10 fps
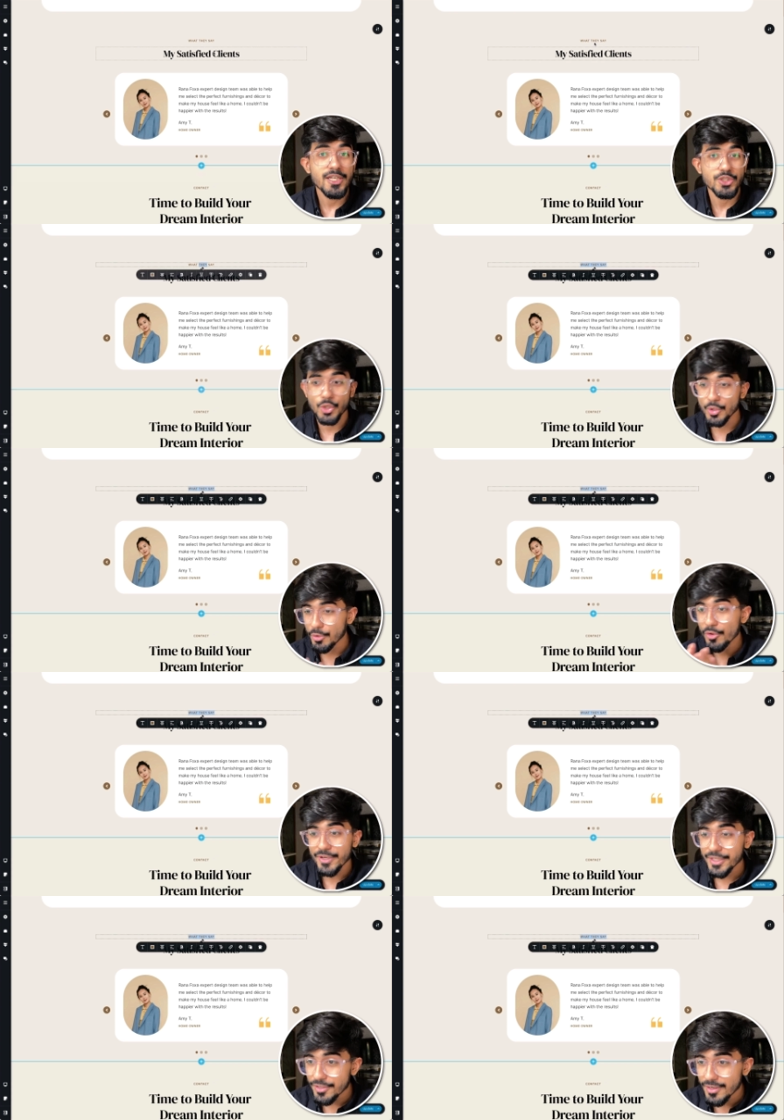So over
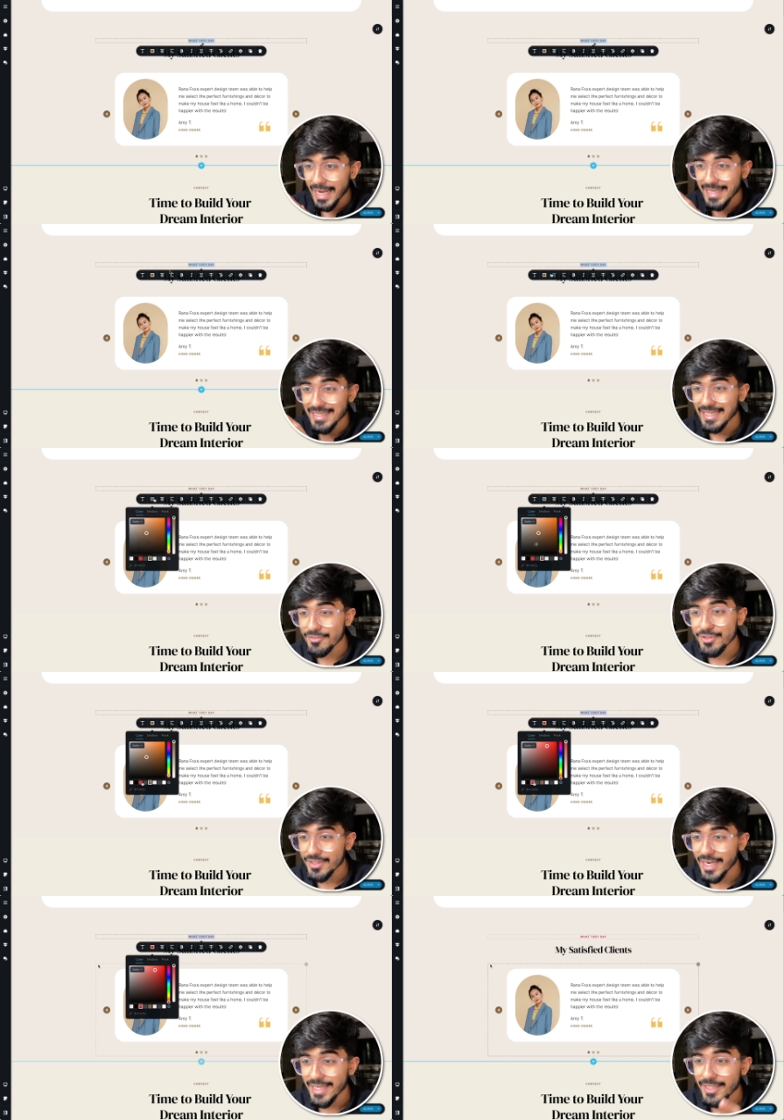here, I can even
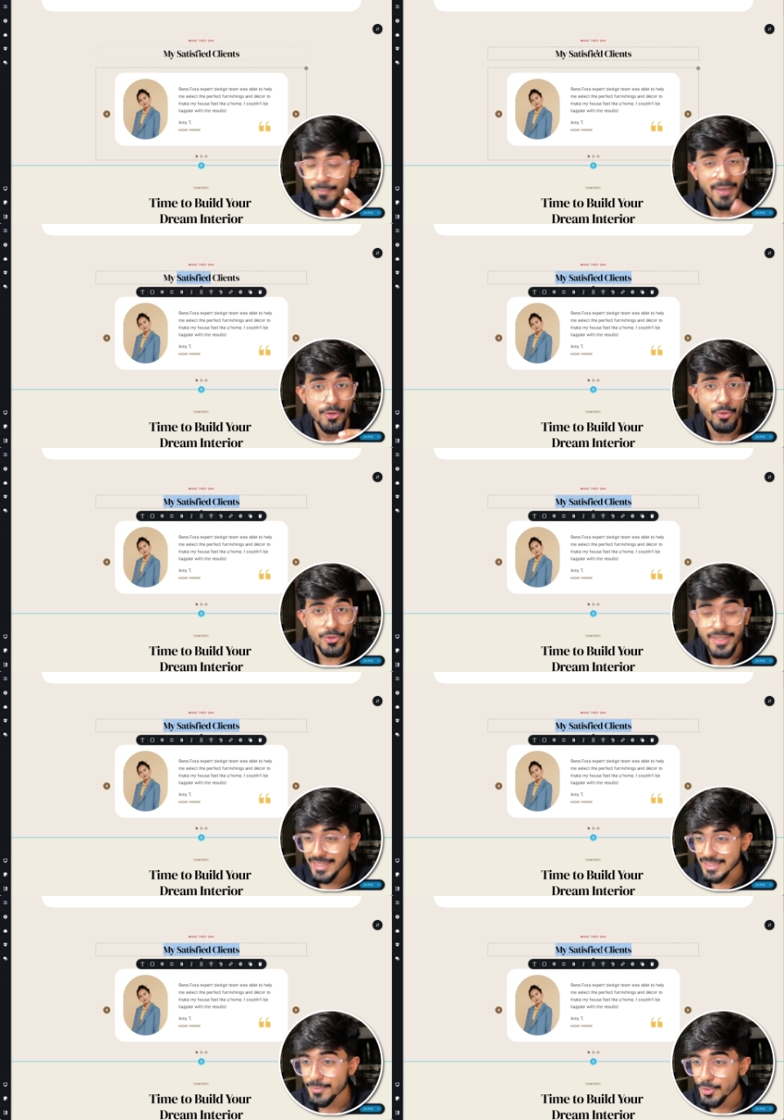write my own
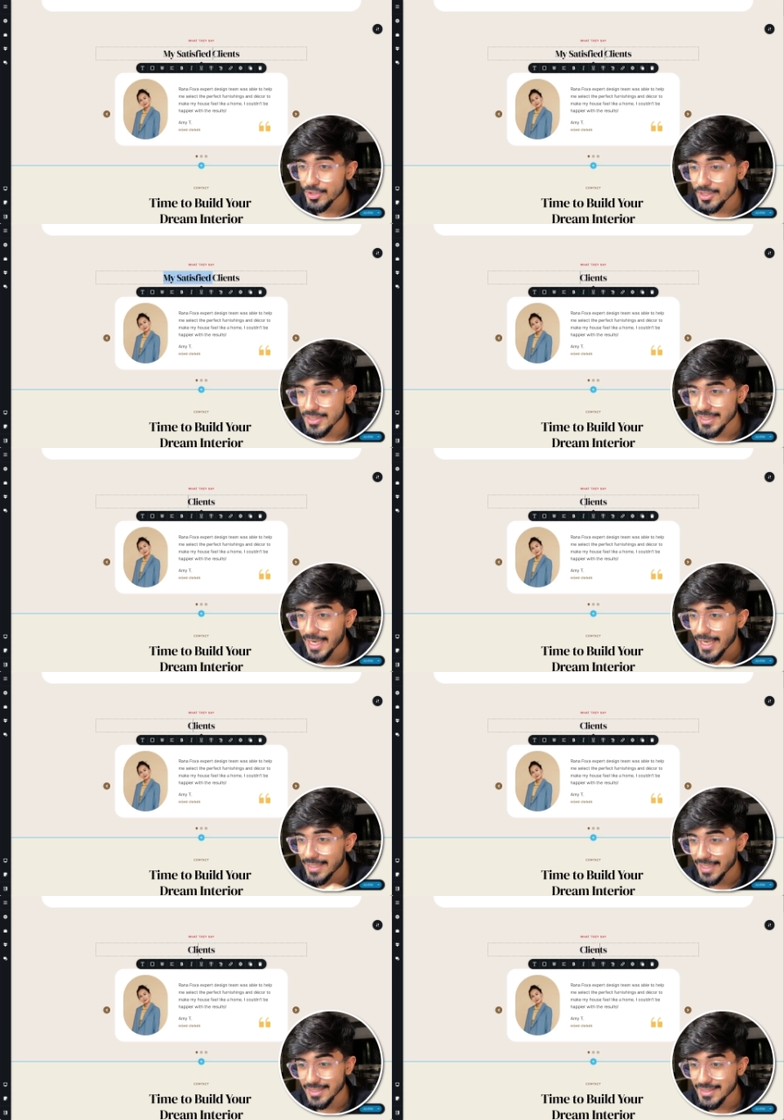testimonials
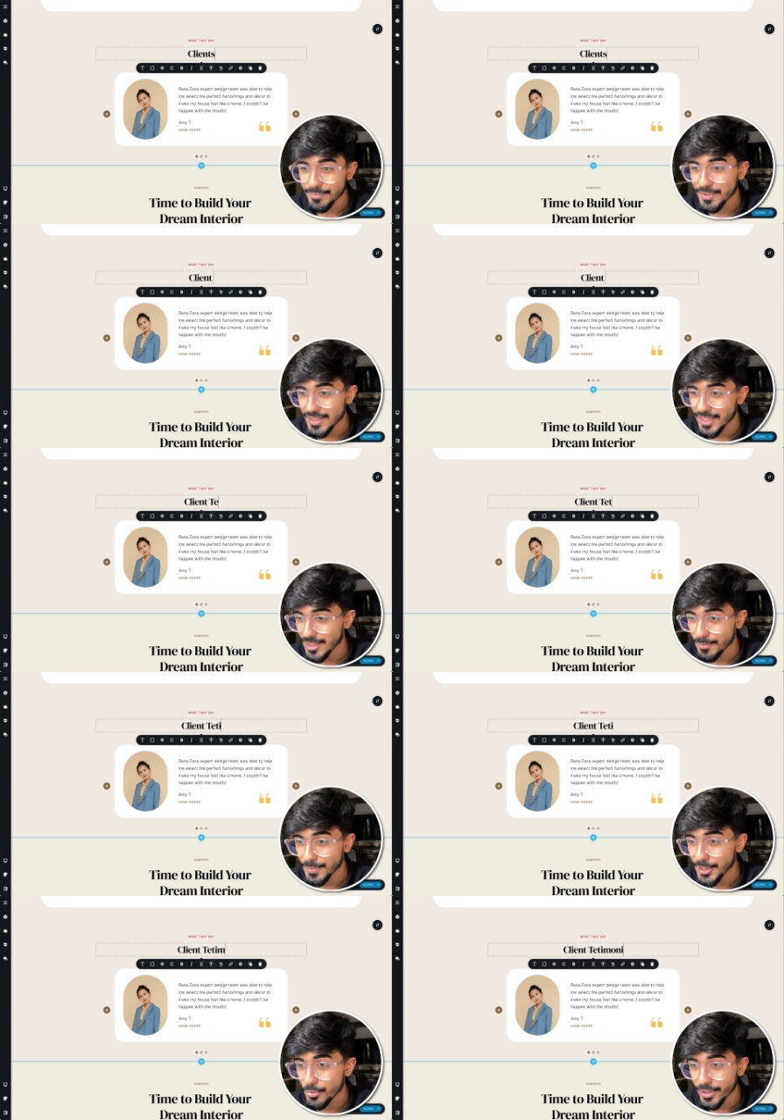and that is something that I will
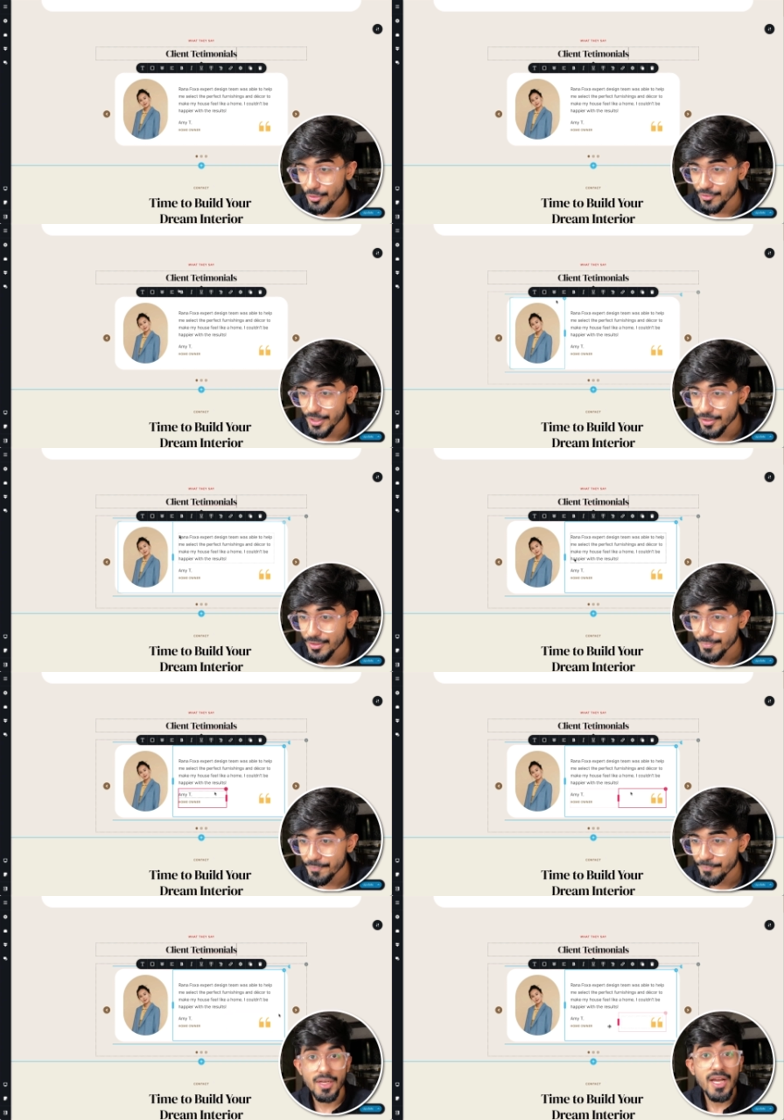be doing over
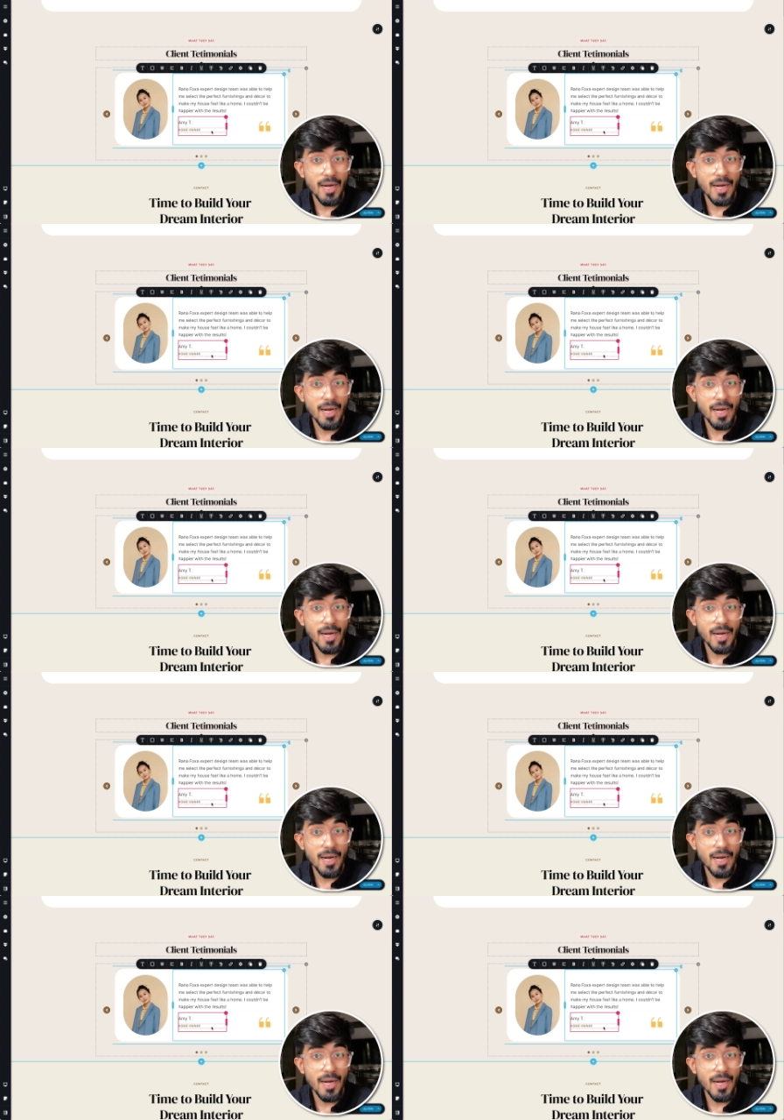here.